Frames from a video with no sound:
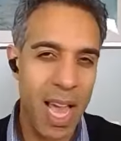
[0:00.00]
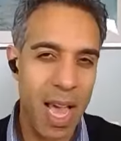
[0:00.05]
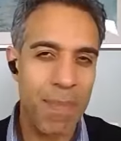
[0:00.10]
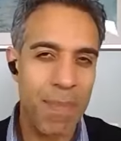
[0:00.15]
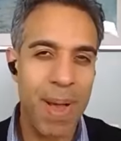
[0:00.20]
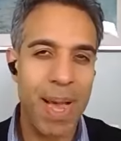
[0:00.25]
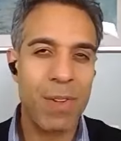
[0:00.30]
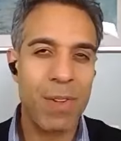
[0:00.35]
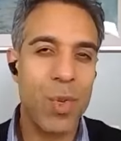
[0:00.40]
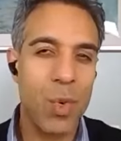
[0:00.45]

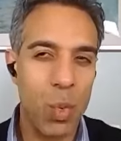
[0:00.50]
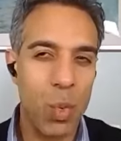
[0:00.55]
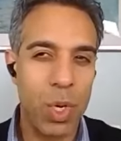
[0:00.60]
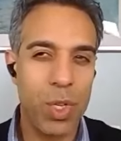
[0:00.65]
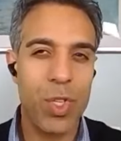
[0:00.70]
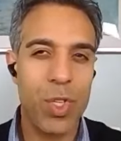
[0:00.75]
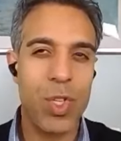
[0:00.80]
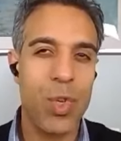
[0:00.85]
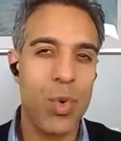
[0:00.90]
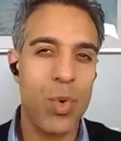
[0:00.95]
about
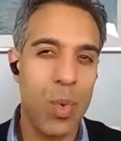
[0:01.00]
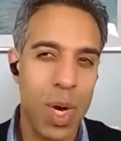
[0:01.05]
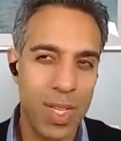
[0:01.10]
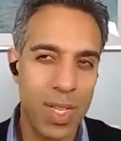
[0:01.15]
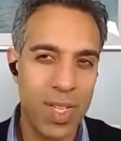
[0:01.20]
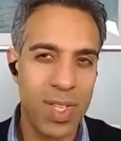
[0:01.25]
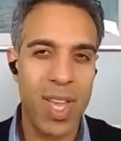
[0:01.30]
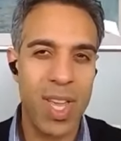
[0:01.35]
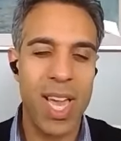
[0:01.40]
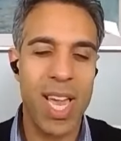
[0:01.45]
what you are
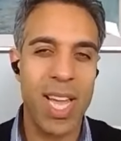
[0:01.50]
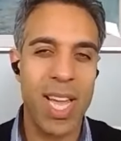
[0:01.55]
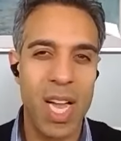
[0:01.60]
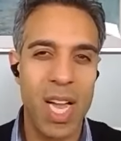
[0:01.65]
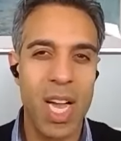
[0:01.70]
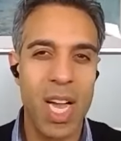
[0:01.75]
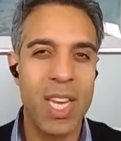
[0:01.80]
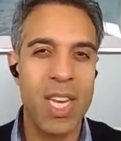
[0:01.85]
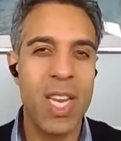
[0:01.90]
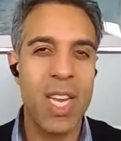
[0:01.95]
saying.
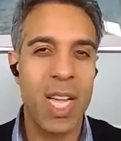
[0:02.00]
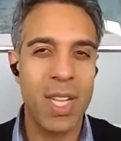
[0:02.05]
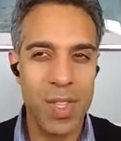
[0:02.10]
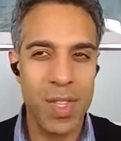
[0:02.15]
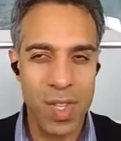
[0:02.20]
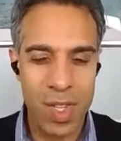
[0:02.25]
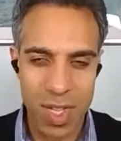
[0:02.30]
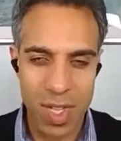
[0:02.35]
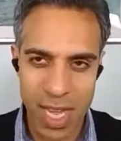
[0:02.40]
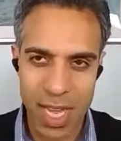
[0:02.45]

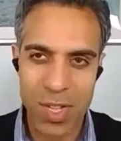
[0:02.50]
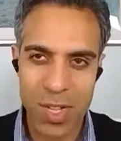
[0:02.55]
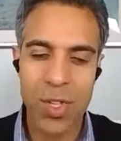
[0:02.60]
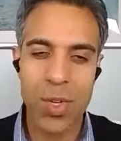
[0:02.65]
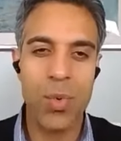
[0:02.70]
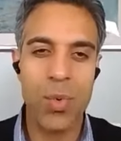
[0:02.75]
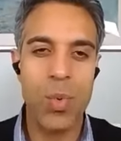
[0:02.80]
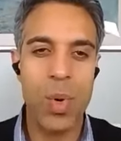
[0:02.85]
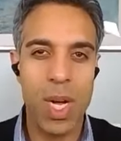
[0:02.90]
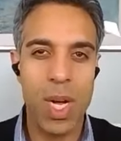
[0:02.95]
Enunciate
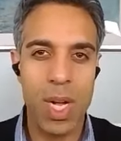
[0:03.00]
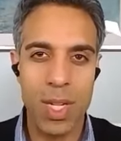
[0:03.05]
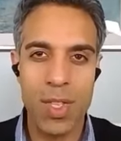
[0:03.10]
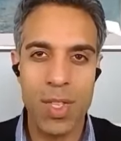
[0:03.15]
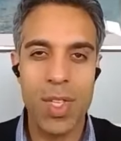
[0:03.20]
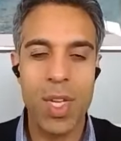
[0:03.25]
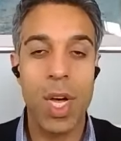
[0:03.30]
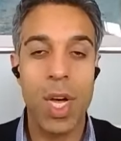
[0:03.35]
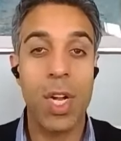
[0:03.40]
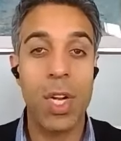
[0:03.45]
your
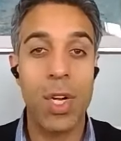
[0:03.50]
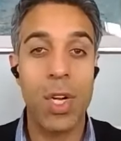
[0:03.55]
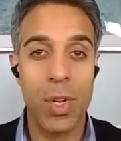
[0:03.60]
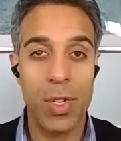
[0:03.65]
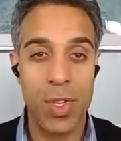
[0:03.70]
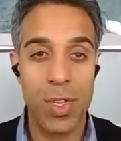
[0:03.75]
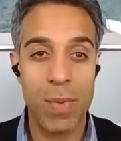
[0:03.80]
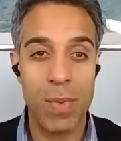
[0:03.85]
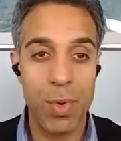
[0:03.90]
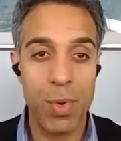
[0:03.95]
words a
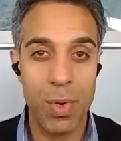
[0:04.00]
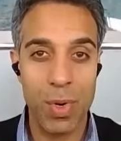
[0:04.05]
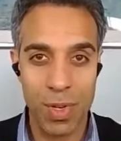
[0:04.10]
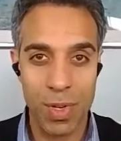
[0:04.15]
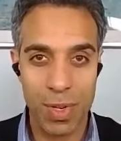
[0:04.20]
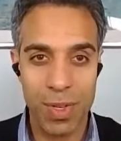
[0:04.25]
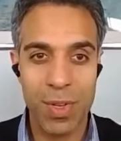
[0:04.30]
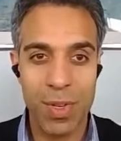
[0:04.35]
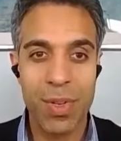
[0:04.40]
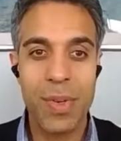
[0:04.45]
lot
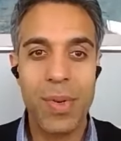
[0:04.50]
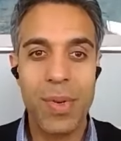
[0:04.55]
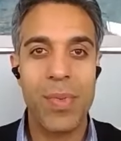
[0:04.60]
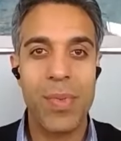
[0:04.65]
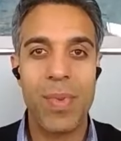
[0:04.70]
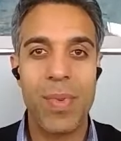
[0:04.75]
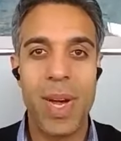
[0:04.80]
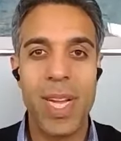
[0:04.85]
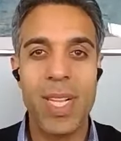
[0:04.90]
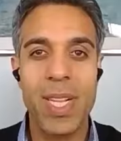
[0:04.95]
more,
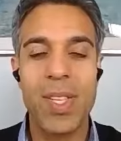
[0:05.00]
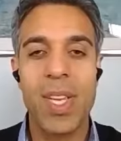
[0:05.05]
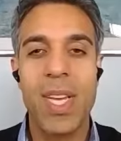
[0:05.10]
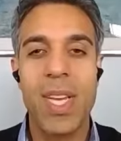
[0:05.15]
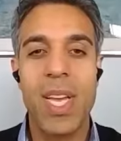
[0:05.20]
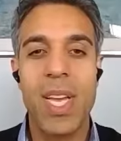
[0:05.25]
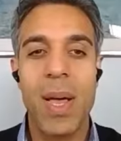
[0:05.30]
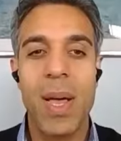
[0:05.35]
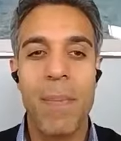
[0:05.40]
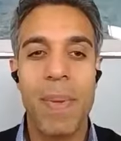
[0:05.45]
right?
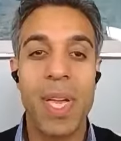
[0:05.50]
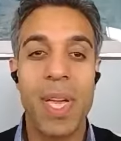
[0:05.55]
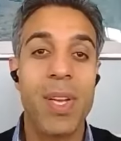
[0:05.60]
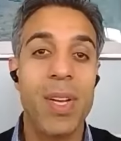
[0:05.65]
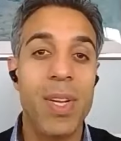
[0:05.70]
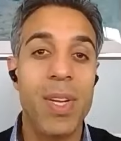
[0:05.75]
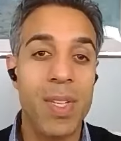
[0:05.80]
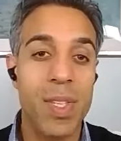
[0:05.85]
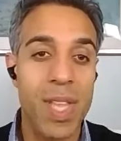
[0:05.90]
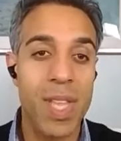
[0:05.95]

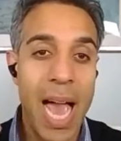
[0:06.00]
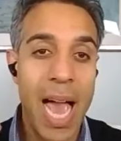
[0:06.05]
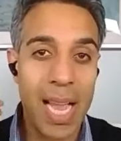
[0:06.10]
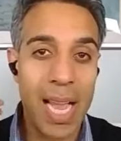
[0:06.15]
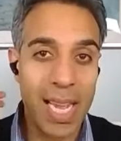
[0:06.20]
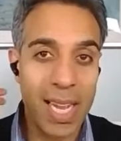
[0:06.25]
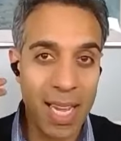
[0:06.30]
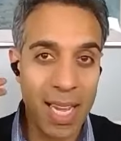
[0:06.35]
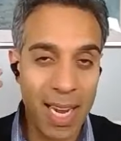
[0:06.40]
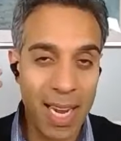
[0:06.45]
Because
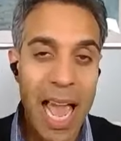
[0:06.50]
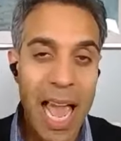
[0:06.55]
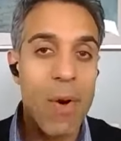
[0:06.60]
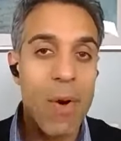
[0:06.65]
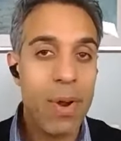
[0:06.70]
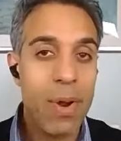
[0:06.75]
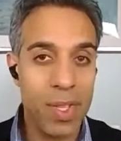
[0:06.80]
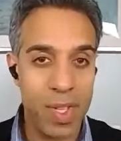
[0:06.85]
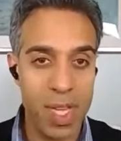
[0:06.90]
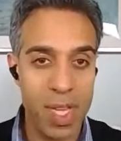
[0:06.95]
that
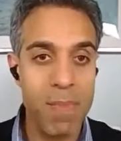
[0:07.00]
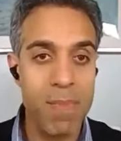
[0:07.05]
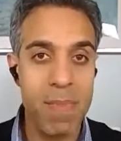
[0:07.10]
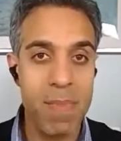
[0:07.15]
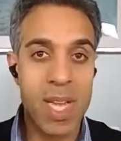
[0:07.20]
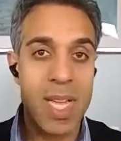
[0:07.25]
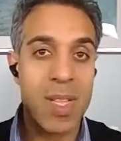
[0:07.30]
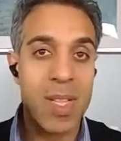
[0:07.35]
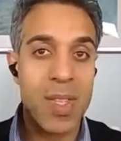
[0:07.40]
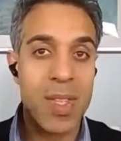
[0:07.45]
clarity
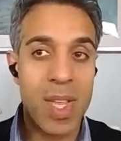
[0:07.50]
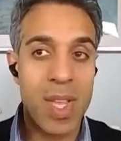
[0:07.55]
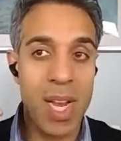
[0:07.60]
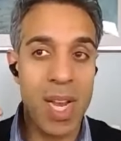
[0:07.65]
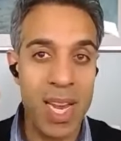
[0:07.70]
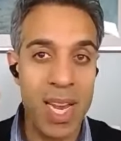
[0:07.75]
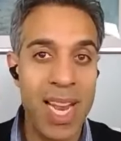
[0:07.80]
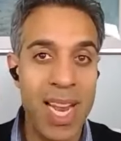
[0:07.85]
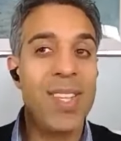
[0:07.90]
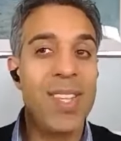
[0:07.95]
means
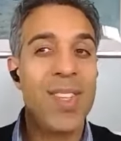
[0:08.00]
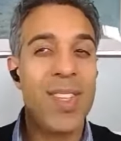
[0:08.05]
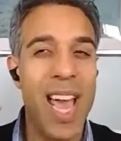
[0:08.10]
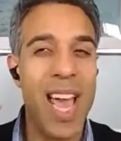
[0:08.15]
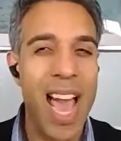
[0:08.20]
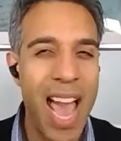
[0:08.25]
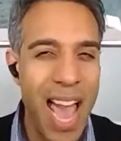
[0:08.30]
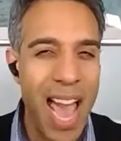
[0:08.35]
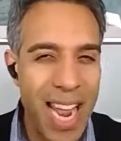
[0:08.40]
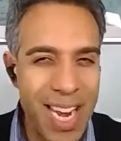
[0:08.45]
less
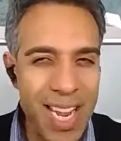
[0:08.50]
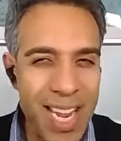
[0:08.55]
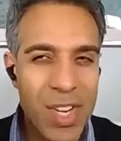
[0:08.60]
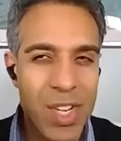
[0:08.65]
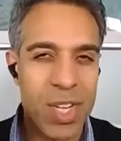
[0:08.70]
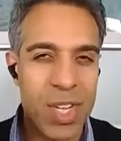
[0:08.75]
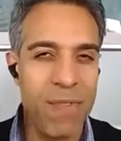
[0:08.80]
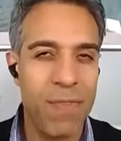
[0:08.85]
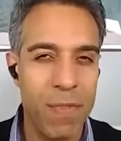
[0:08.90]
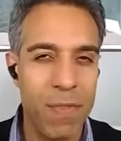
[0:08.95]

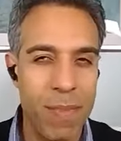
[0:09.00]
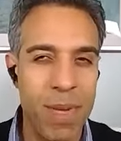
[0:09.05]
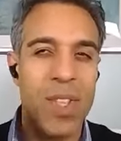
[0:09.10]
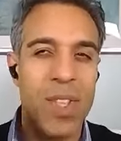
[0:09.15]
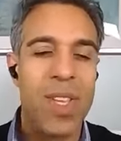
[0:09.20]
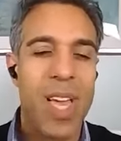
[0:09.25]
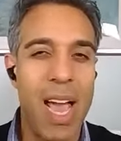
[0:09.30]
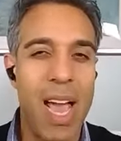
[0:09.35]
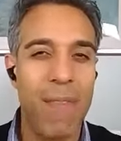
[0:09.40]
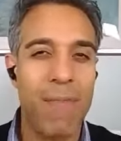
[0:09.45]
energy for me
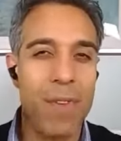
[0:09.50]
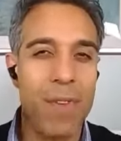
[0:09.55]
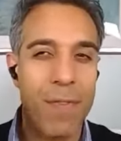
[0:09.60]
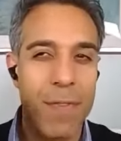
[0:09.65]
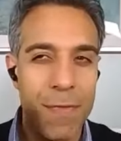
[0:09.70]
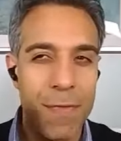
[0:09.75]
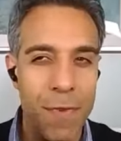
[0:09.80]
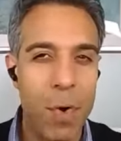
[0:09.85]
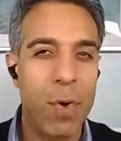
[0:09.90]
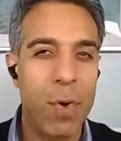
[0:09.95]
to have to
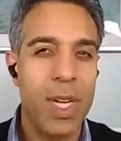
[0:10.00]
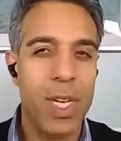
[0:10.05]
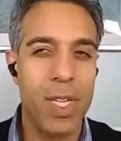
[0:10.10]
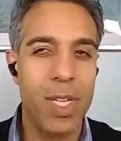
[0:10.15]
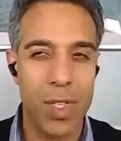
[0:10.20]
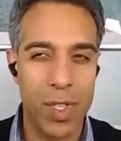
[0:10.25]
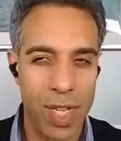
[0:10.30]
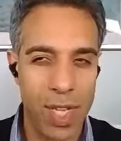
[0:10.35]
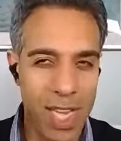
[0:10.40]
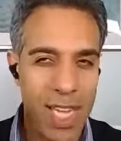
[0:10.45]

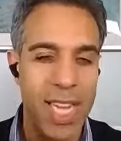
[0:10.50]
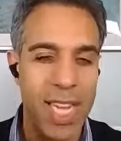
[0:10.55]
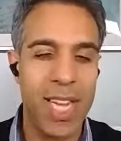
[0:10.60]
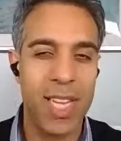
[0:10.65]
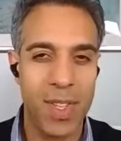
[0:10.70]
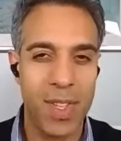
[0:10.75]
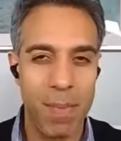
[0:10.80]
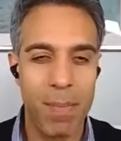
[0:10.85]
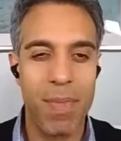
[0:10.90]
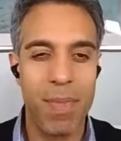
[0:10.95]
focus to hear
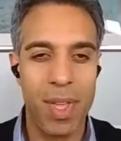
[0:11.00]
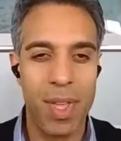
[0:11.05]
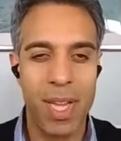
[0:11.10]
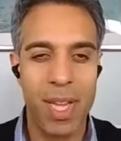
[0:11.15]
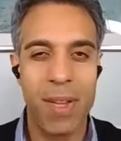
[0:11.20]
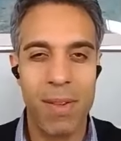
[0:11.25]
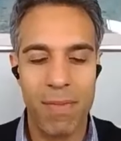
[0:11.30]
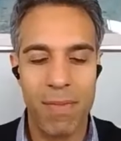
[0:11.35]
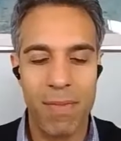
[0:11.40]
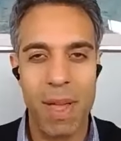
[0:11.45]
something,
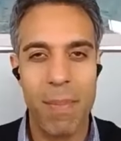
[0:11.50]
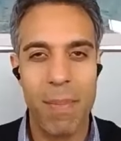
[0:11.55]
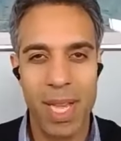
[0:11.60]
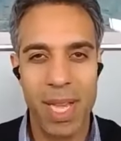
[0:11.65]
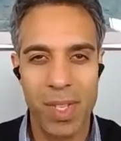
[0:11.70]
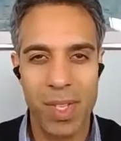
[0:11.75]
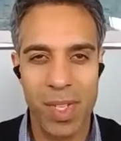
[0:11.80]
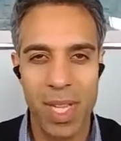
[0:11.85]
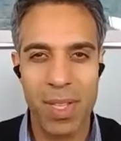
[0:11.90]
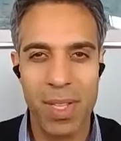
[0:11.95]
if that
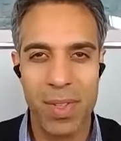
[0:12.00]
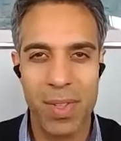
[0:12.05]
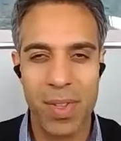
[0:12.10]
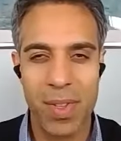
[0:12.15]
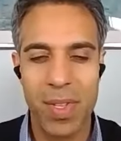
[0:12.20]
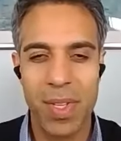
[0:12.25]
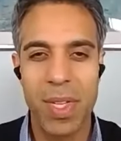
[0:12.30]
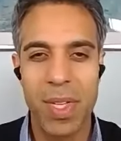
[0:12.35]
makes sense.